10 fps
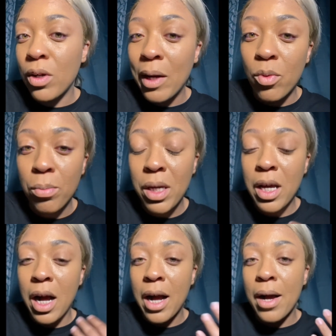Like with
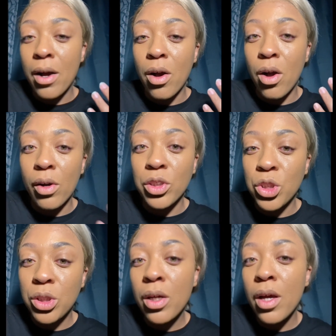me, I
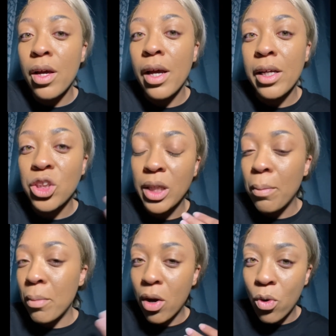arch and
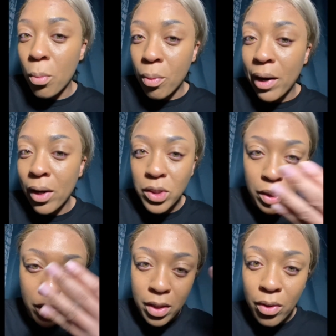shape my own brows,
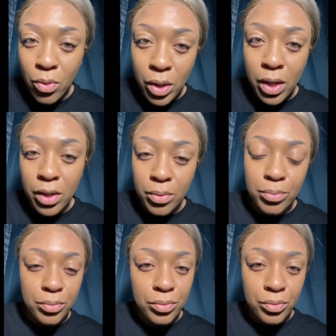and then I go ahead
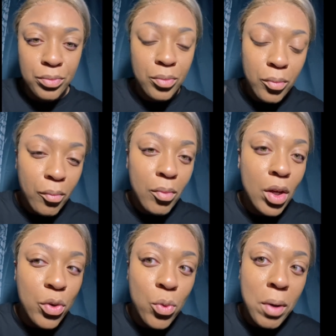
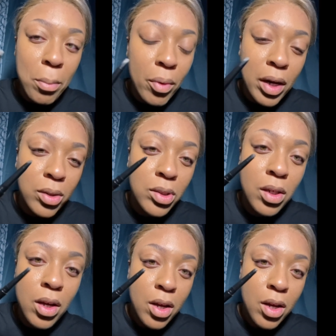and do my brows.